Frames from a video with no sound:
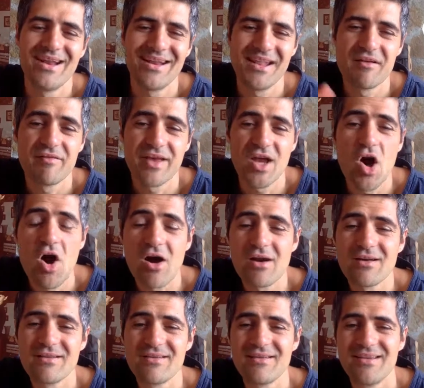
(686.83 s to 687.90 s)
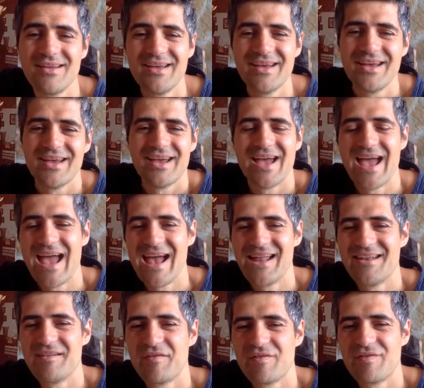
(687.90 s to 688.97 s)
and loving heart.
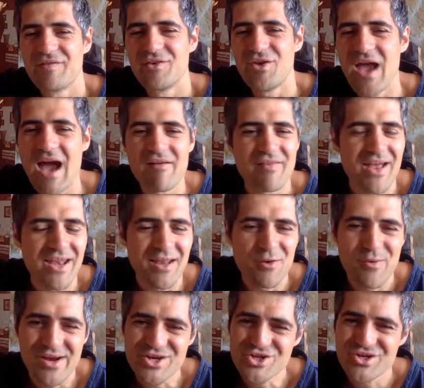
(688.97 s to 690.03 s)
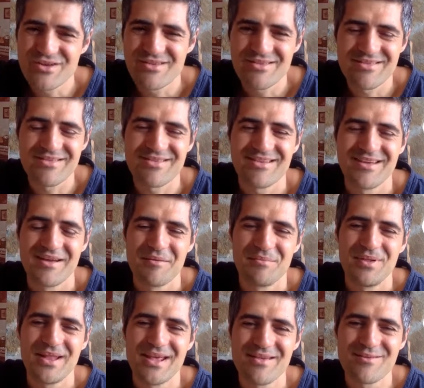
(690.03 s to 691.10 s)
And if you have any questions,
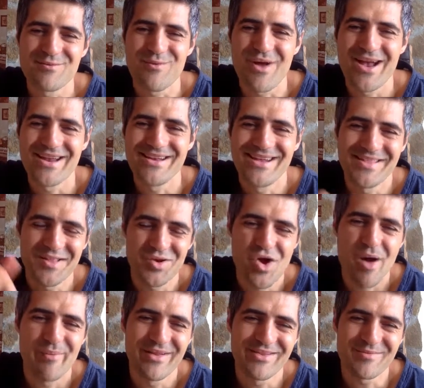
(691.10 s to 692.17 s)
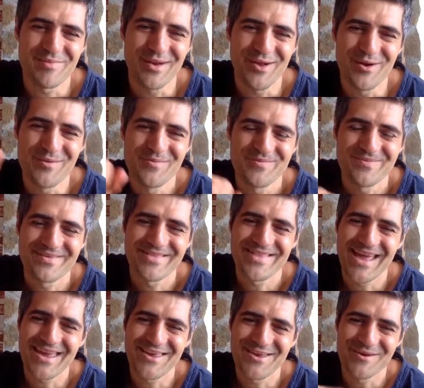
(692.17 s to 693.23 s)
please write in the comments below.
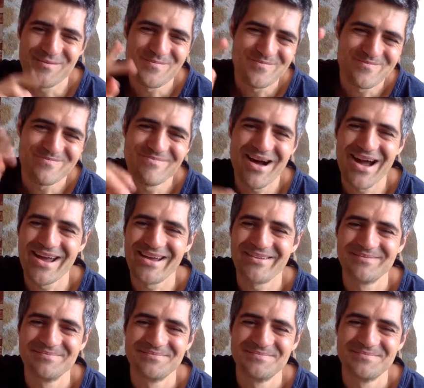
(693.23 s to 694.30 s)
Thank you. Bye.